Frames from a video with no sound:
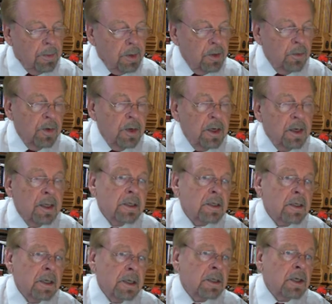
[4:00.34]
You read this,
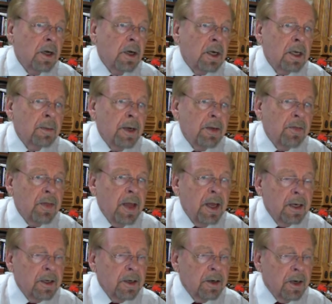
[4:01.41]
it's talking about the
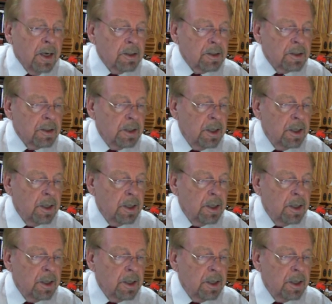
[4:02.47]
Antichrist.